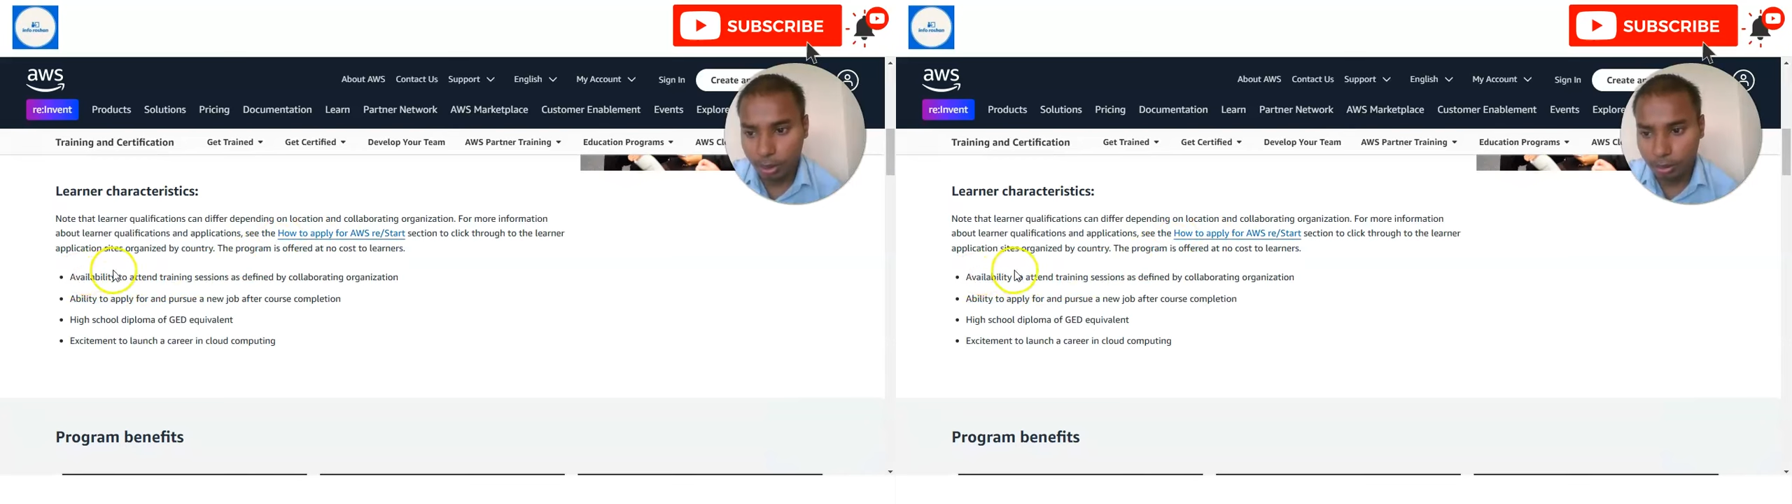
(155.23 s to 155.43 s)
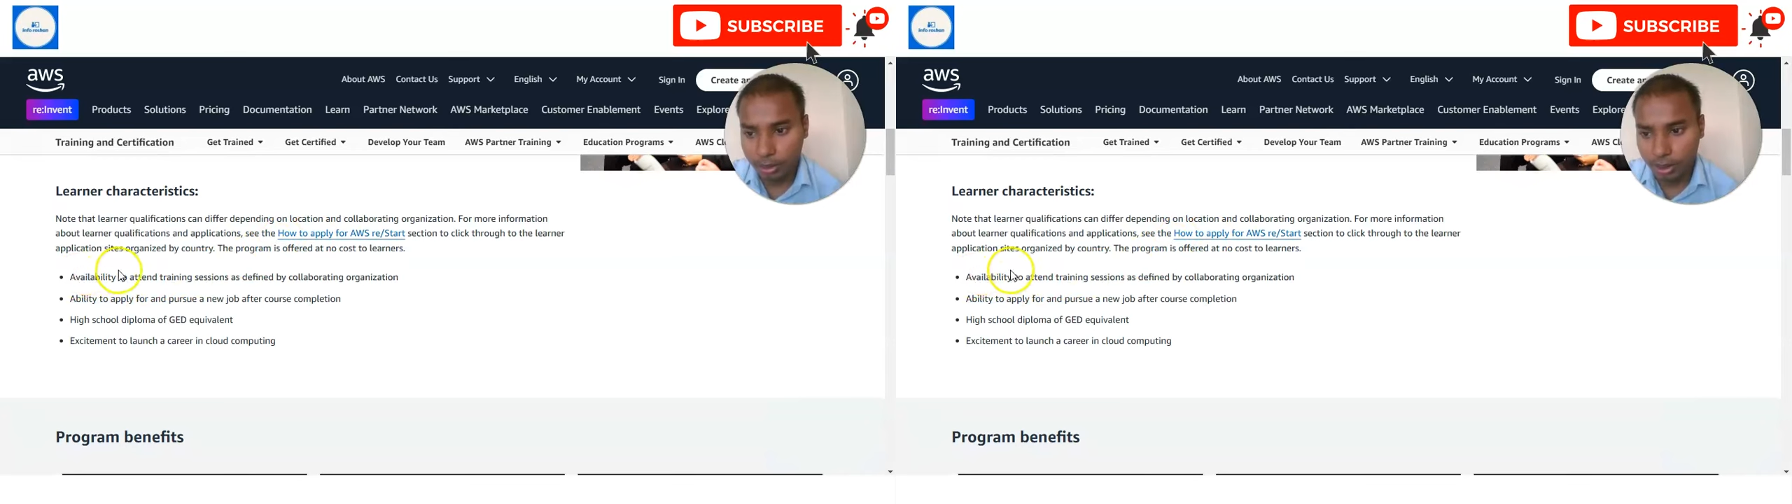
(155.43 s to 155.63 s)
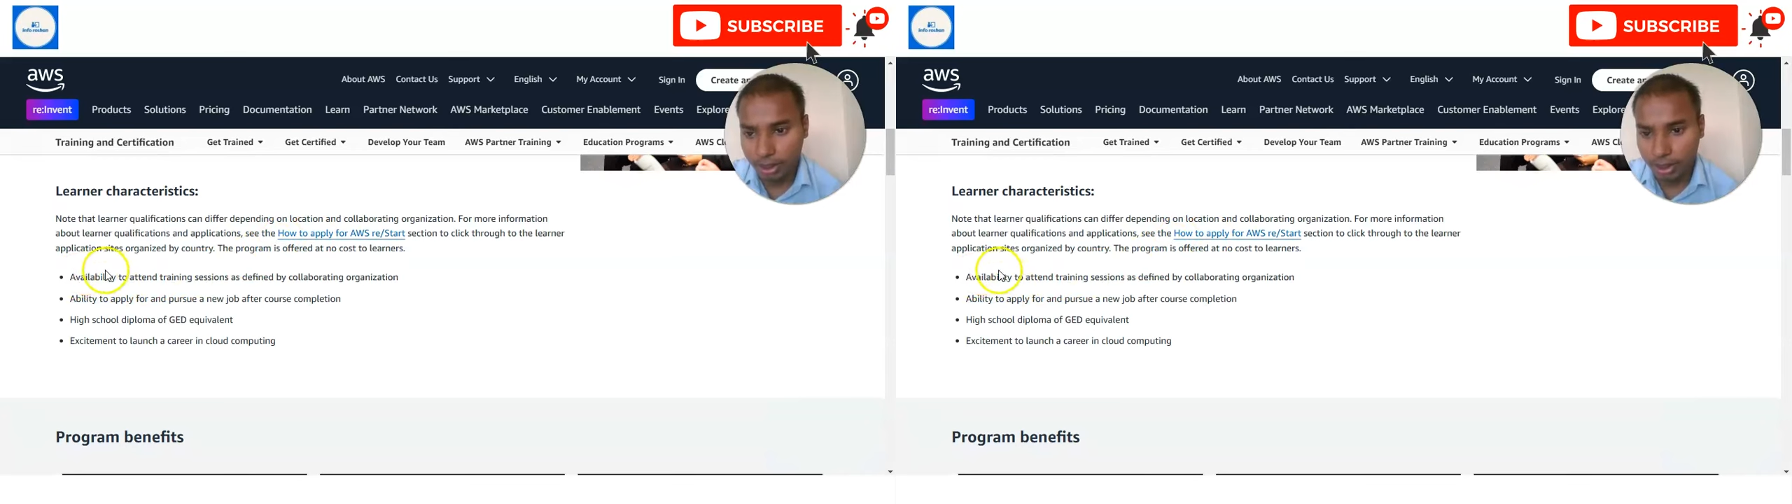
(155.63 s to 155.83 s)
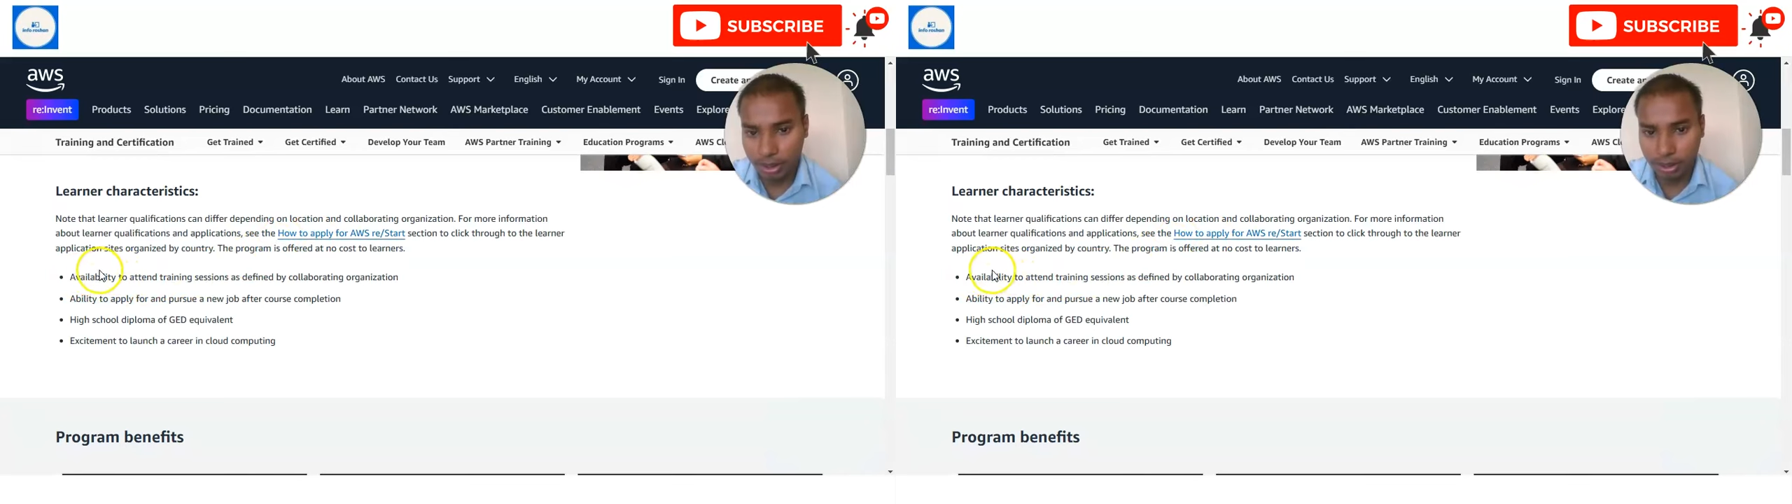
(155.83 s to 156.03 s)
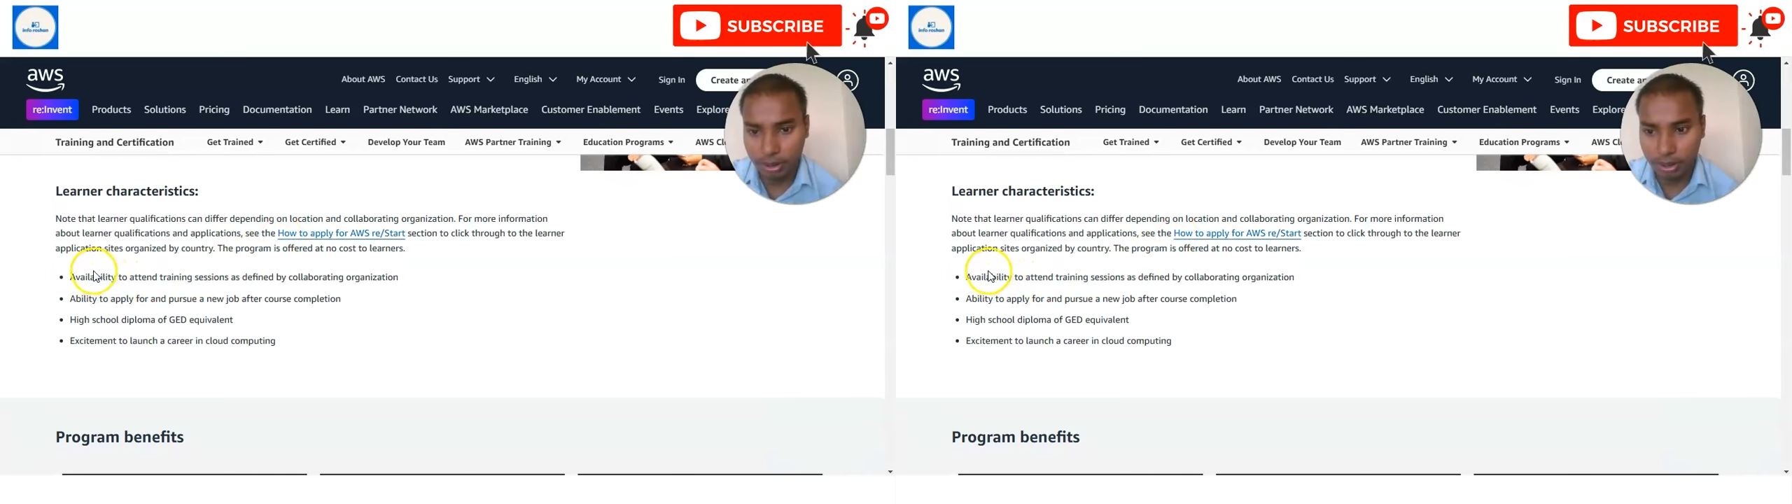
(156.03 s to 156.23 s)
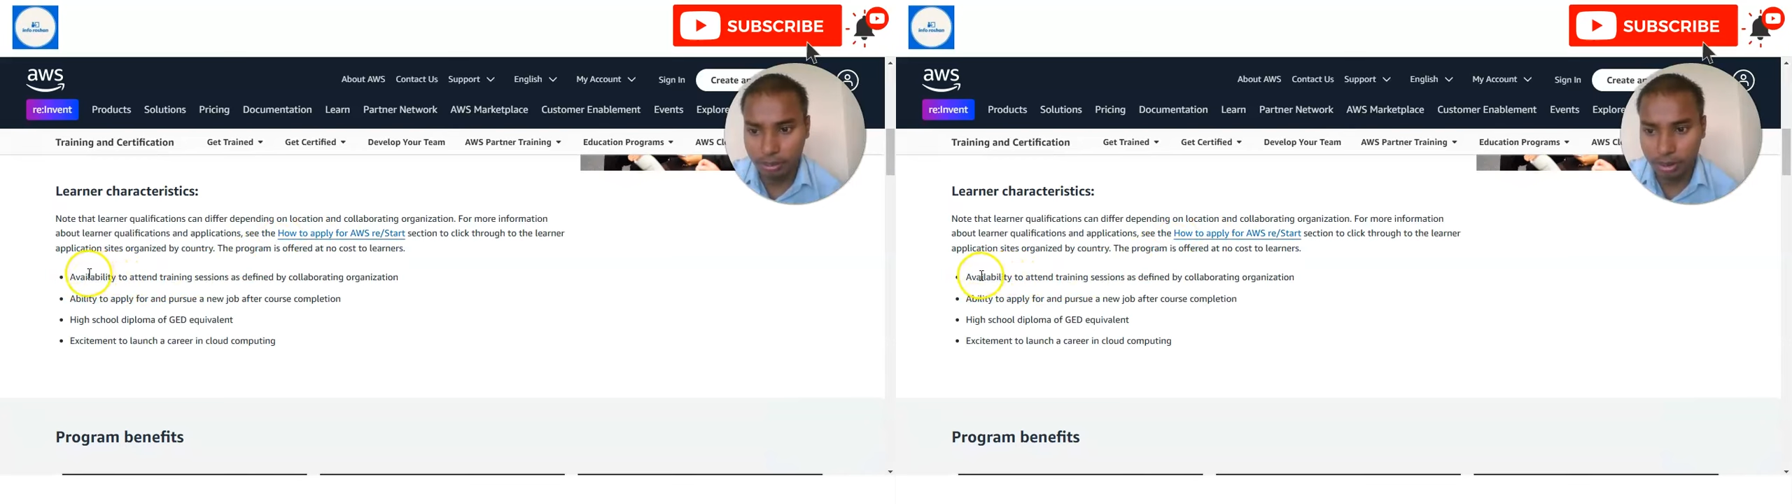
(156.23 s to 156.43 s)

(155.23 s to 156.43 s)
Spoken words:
things here you given.